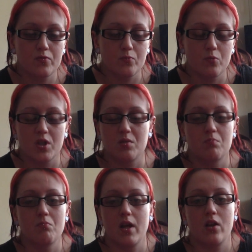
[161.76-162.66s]
which
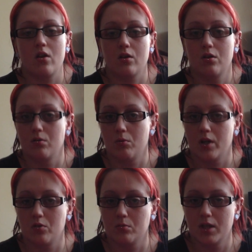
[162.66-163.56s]
meant that I couldn't
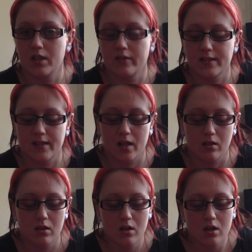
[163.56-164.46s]
wear normal earrings
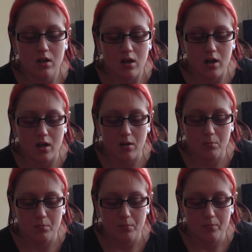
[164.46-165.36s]
again.
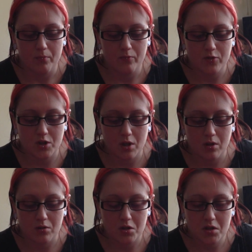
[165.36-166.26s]

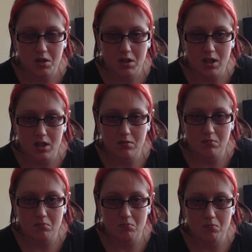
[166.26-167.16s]
So just
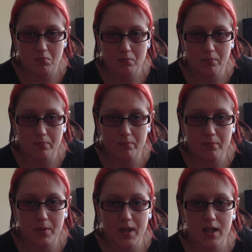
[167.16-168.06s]

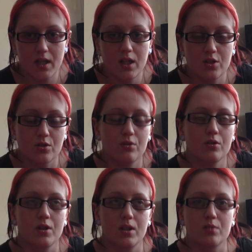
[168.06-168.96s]
be
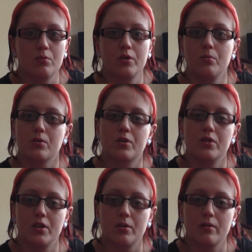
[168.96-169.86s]
sure that it's what you want to
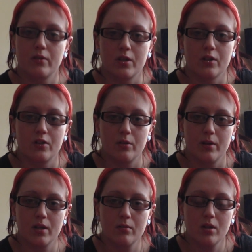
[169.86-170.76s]
do if you're going to do
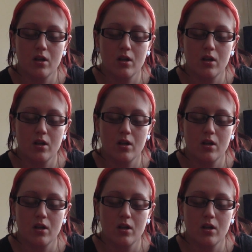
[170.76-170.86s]
it.